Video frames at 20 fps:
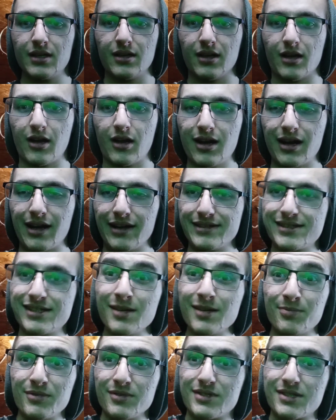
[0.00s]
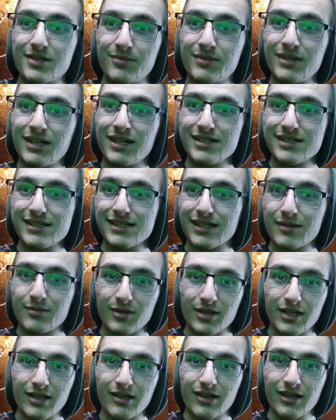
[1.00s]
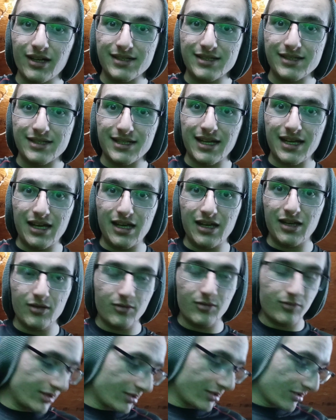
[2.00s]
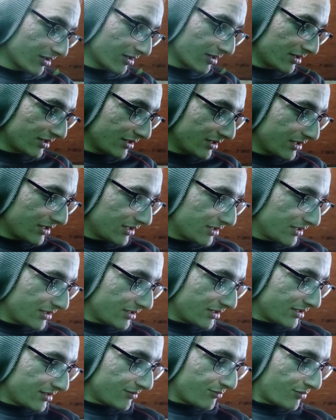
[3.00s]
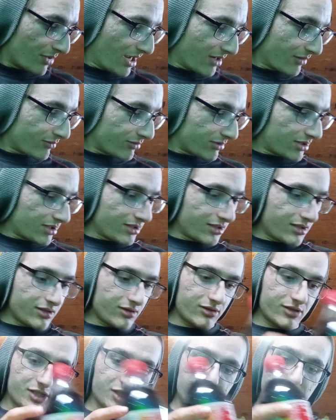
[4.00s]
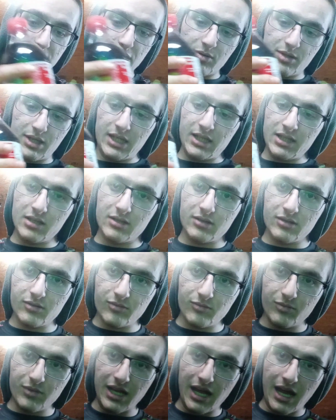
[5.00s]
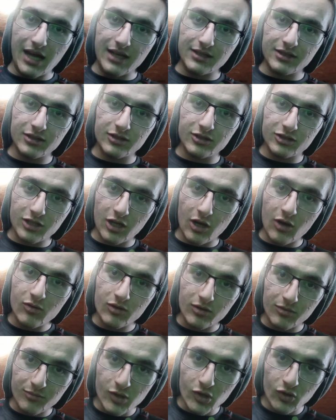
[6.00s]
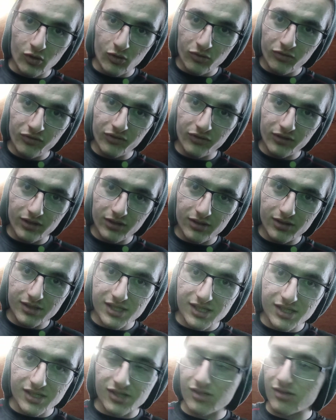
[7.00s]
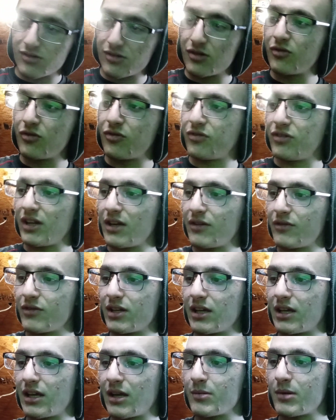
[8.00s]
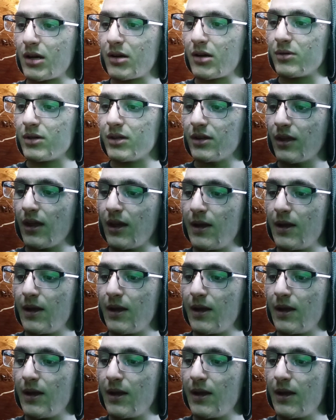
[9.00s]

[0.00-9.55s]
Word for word: Alright, sup YouTube, Constant Gamer here, and today we are back with another Sody. We got Coke Move. This is their new flavor they came out with.